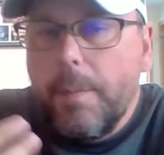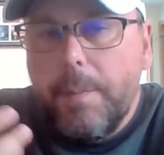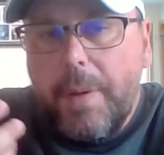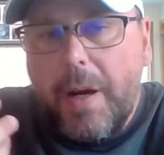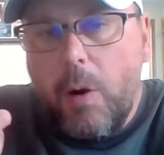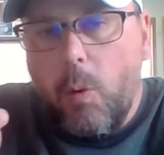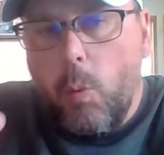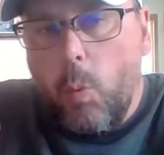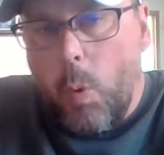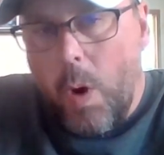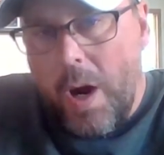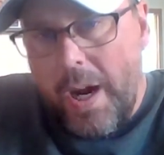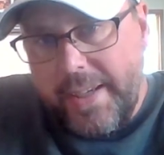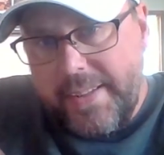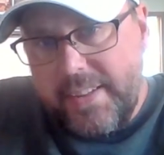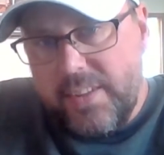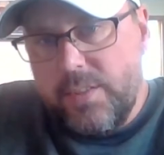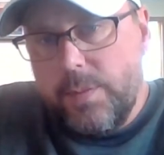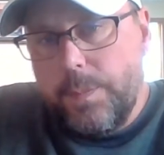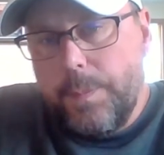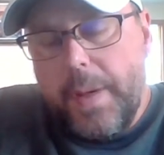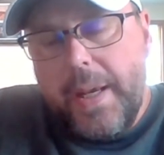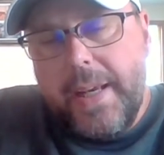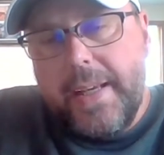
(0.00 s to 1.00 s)
about white
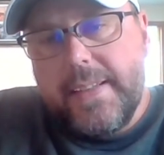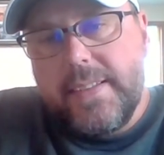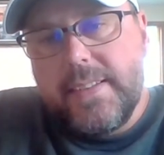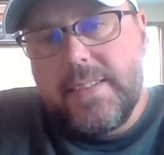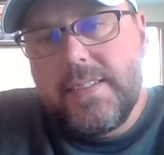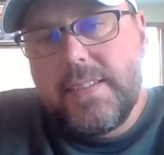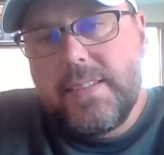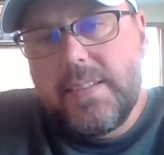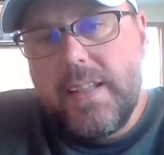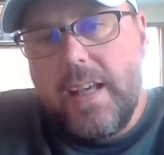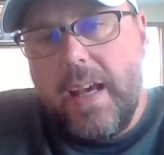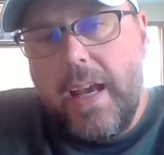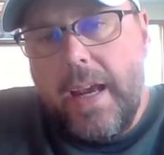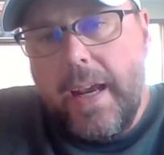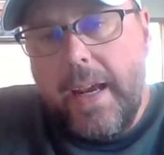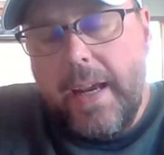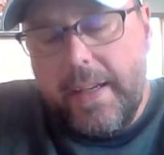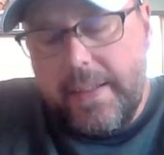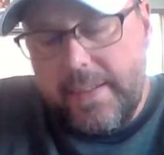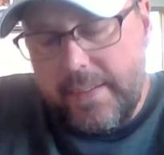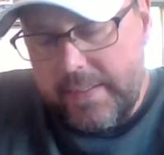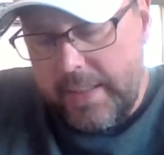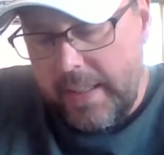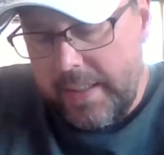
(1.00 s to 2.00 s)
space
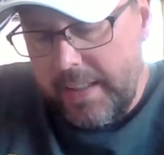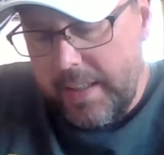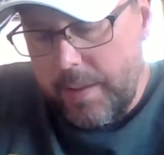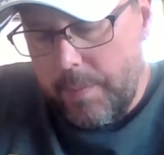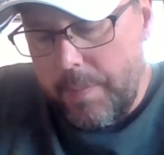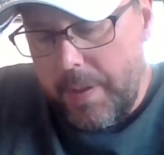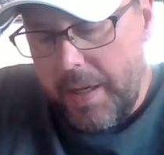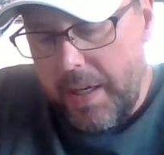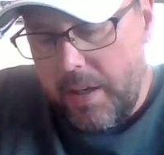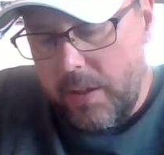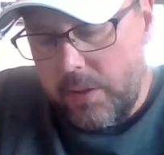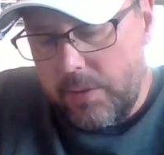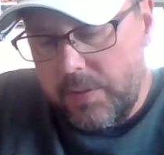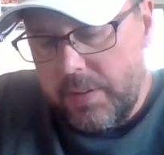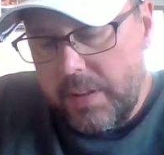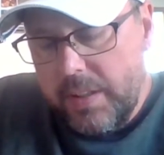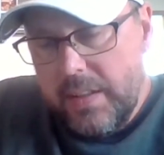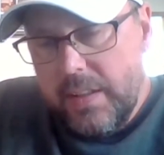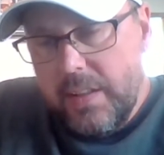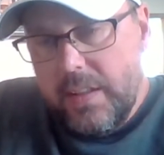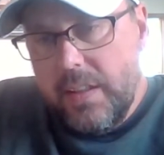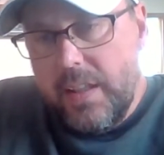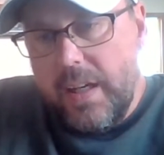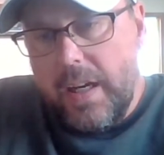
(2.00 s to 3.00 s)
and think about
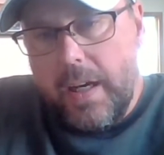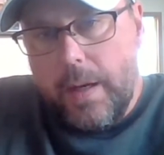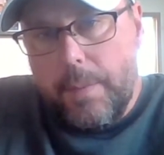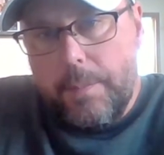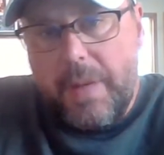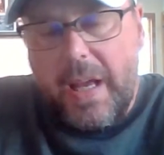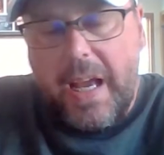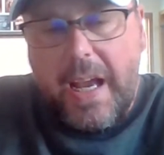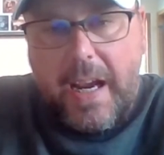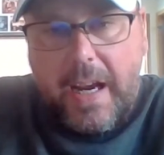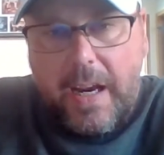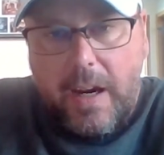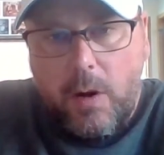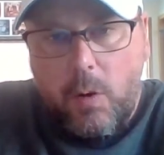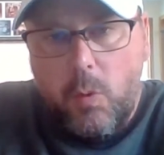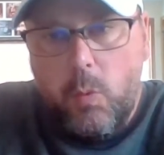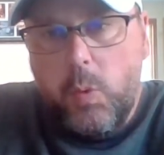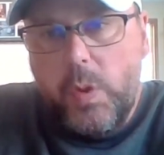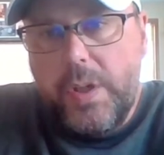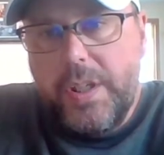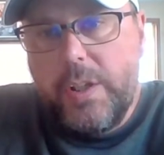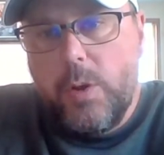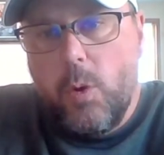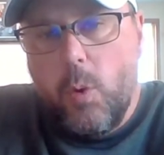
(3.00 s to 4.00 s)
how
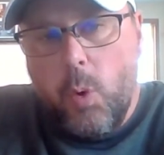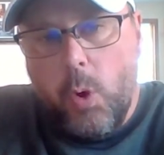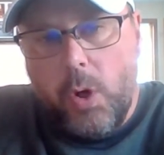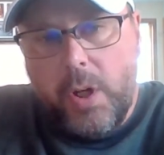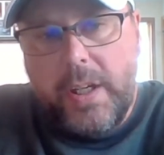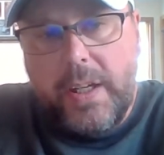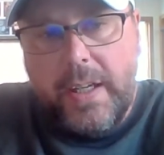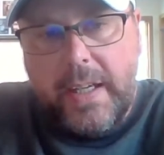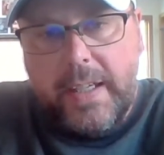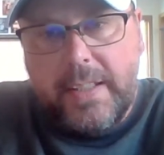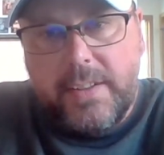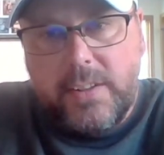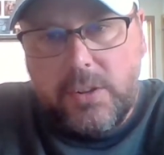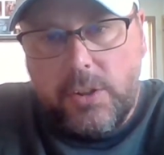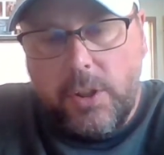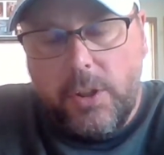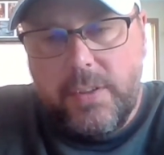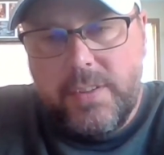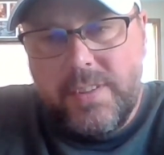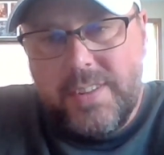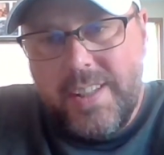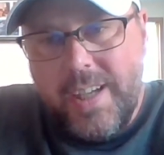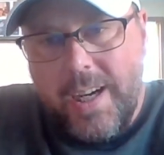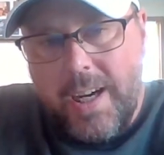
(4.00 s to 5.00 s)
we organize
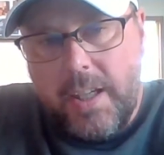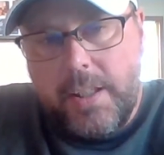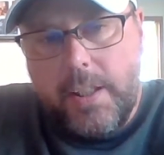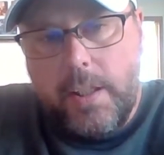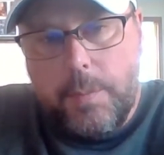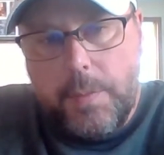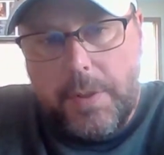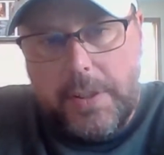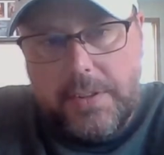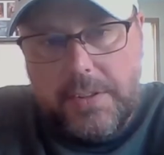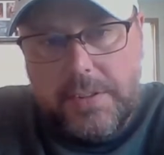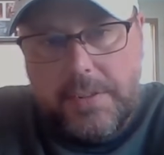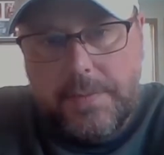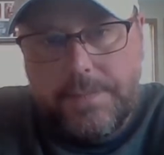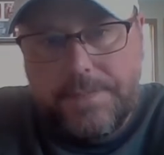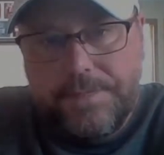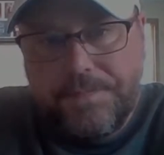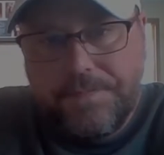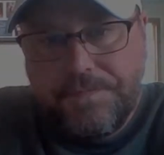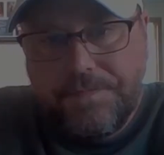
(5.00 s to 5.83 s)
certain documents.